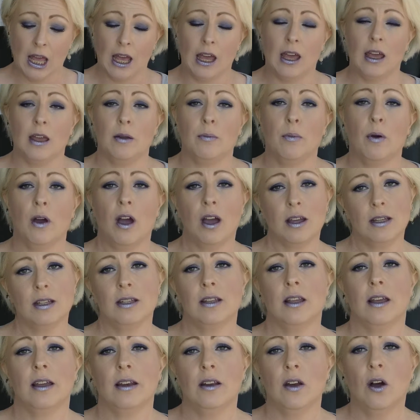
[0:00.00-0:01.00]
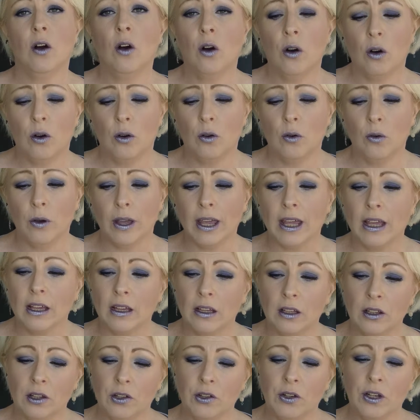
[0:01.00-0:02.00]
a Priceline haul
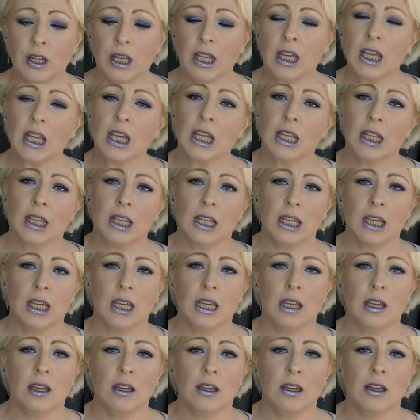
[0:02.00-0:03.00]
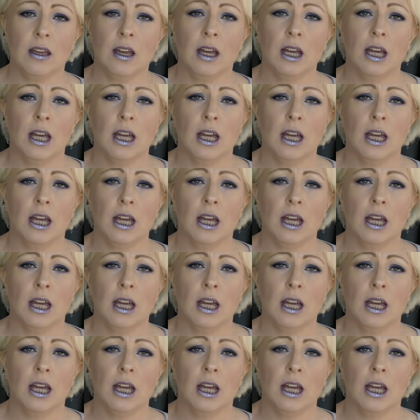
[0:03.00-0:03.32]
including the